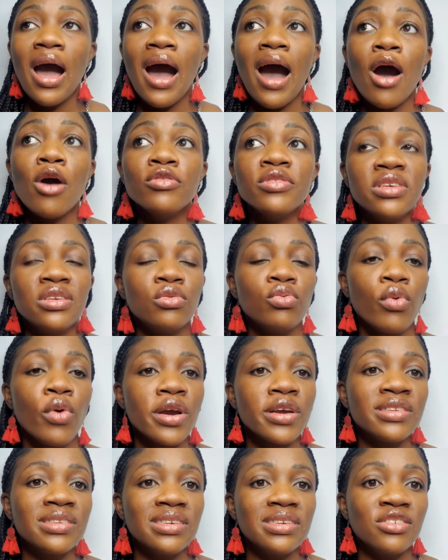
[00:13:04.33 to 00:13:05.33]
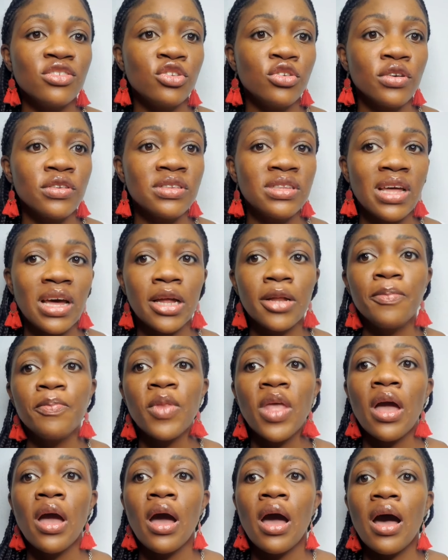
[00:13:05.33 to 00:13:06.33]
how this works is just that
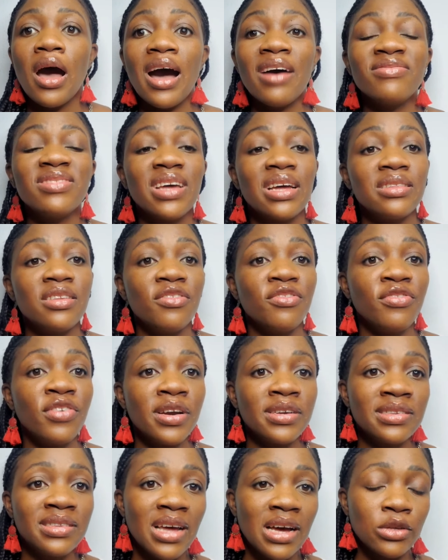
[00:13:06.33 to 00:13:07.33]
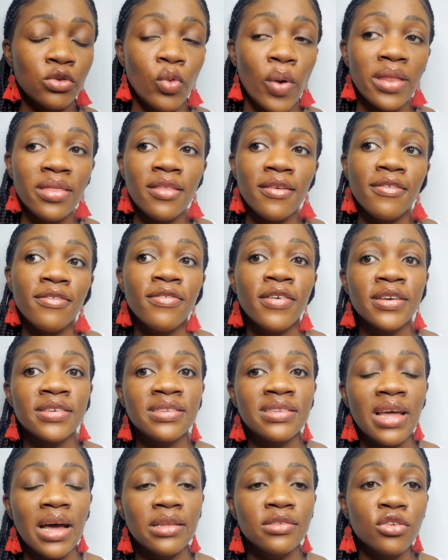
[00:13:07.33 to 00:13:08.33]
after the first dance when the
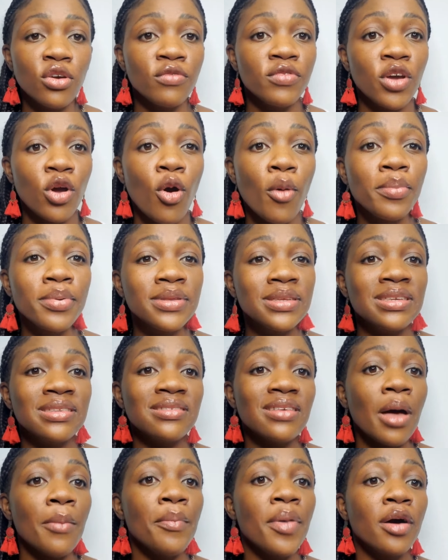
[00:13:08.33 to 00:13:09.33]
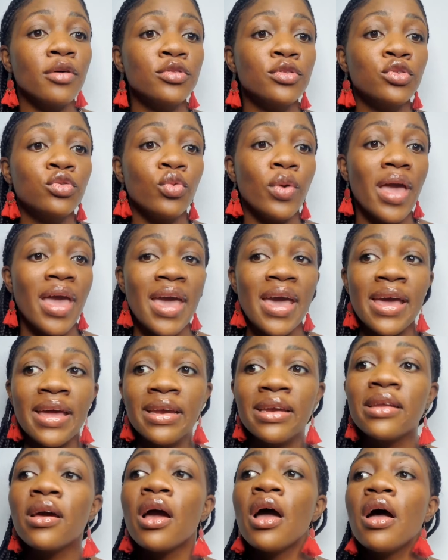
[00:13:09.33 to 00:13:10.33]
first dance of the couple is about to
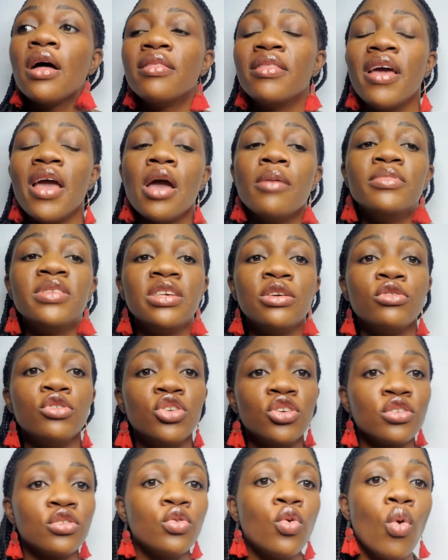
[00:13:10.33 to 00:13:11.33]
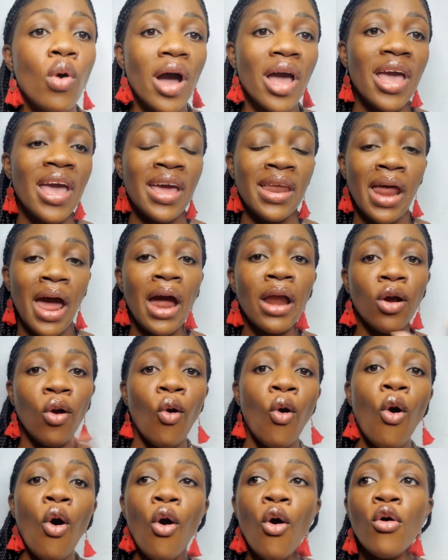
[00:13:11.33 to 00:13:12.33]
end the mc could just go ahead and
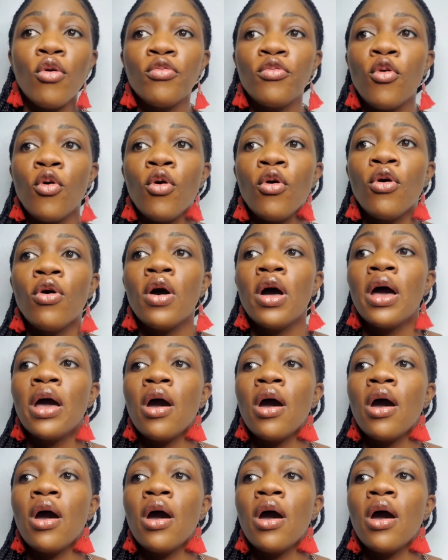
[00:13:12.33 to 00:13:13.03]
call for